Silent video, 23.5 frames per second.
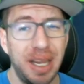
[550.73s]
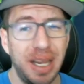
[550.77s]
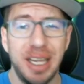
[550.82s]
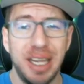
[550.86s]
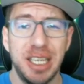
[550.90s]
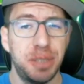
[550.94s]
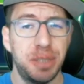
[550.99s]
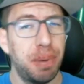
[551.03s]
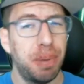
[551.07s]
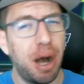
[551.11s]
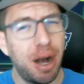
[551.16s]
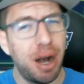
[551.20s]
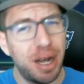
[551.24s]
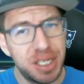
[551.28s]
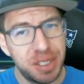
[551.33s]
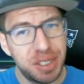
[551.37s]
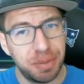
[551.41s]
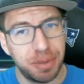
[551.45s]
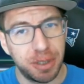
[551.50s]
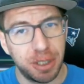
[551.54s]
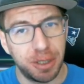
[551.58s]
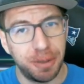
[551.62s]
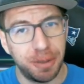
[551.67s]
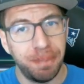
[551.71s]
It's
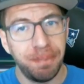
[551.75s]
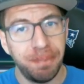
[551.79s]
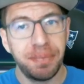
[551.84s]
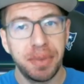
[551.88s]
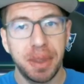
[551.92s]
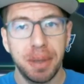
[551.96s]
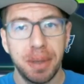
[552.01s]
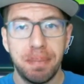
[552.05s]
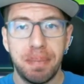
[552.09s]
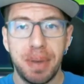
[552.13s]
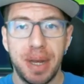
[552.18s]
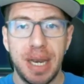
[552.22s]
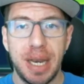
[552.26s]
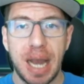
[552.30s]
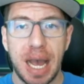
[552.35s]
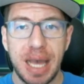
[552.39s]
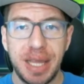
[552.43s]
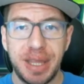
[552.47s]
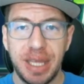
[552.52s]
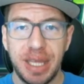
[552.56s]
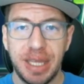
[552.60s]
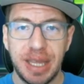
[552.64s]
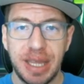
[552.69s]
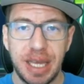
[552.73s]
possible, but I
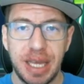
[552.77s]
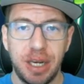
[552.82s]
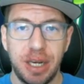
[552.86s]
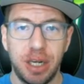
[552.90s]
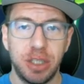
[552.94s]
think that